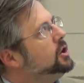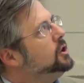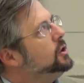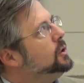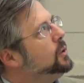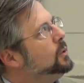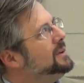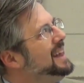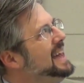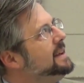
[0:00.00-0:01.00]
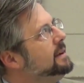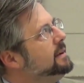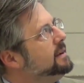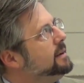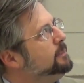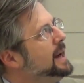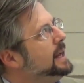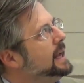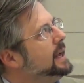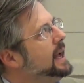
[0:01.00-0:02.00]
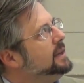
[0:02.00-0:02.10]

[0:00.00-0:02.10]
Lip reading: you lend money